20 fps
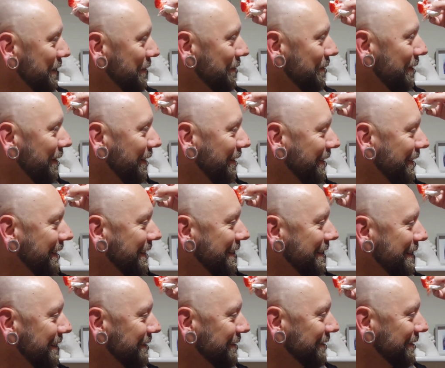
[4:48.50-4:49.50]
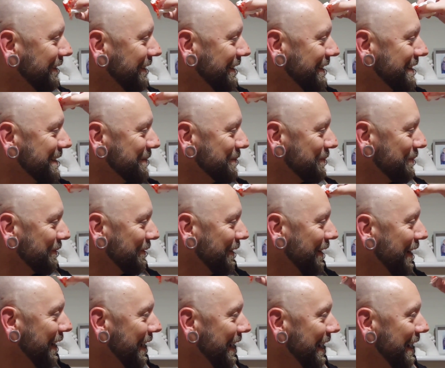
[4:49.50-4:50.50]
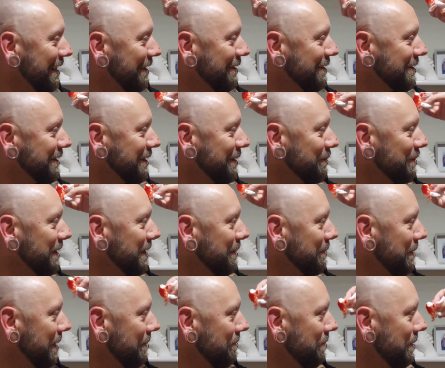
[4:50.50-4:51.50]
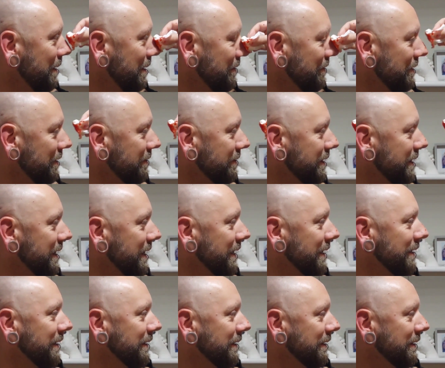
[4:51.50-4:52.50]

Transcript: You are literally... It looks like a bloody blood bath over there.